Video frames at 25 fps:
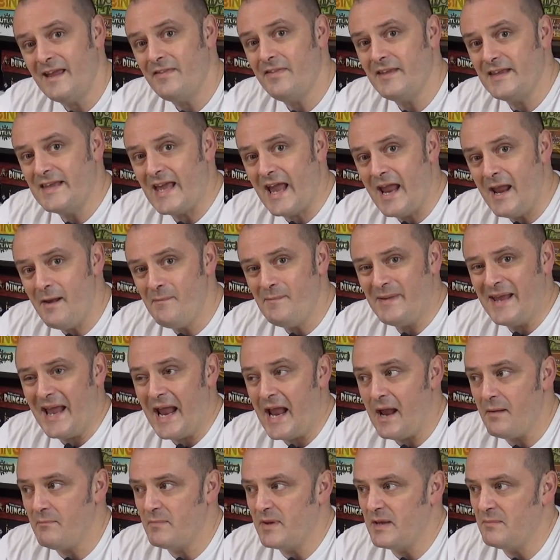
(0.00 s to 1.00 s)
Now, the game
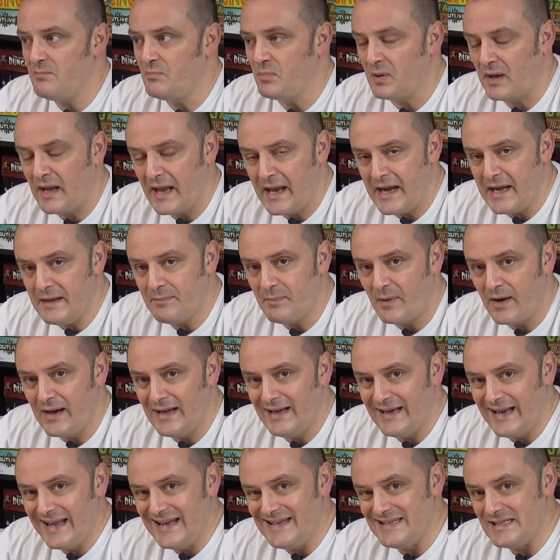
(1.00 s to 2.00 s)
can be played by
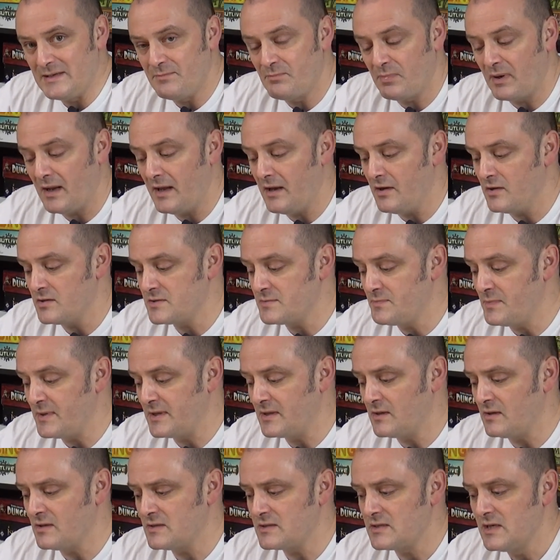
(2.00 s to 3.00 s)
lazy players
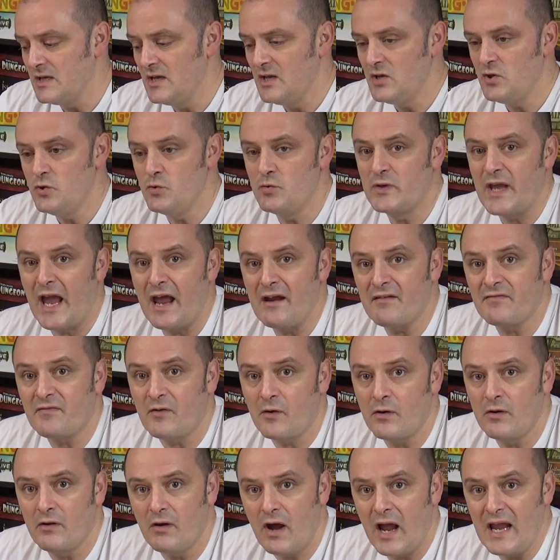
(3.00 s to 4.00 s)
because you can
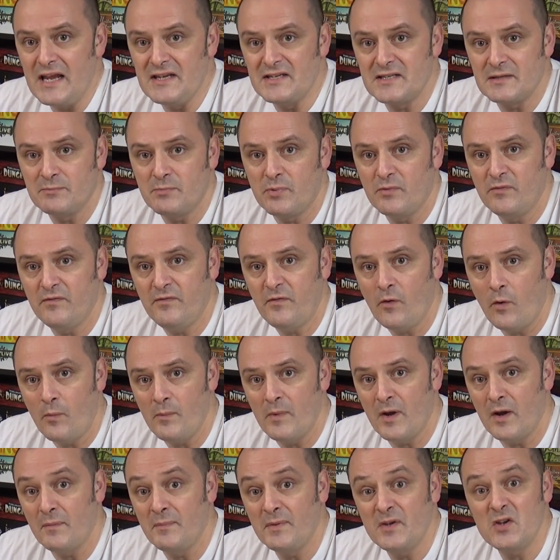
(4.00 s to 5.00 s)
follow a simple
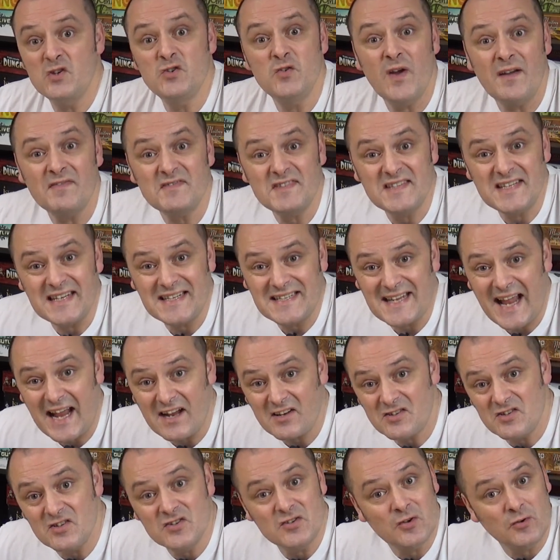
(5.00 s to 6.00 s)
formula, because you have 6
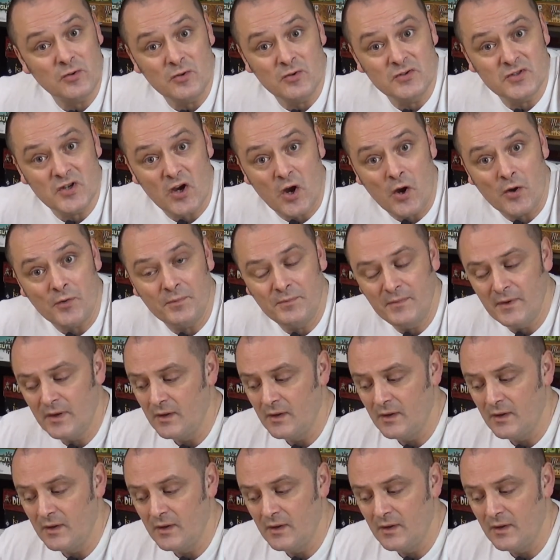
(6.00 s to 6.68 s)
actions on your turn.